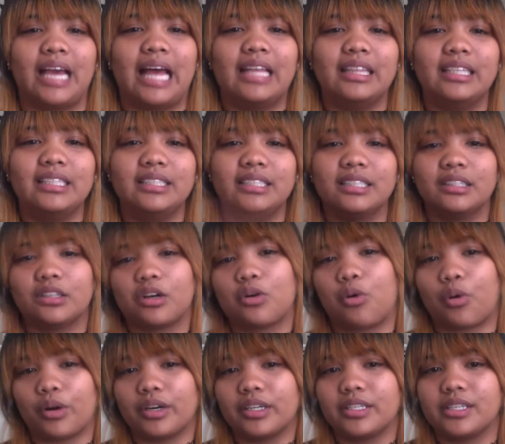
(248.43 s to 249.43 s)
At least in the
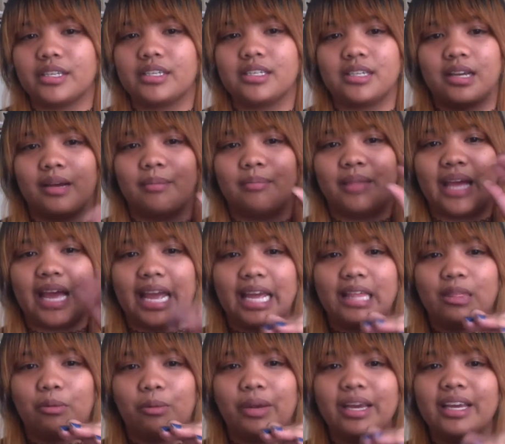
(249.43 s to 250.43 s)
quarter system, the
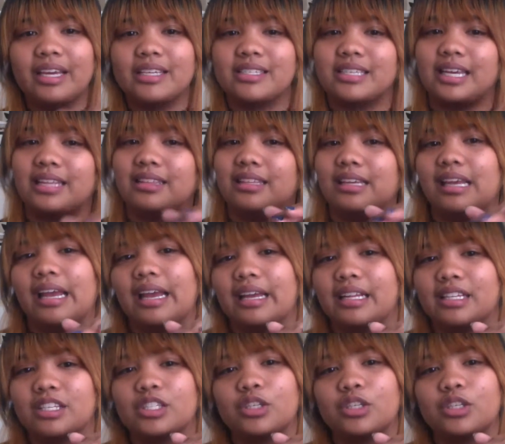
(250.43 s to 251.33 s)
8th week is at the end.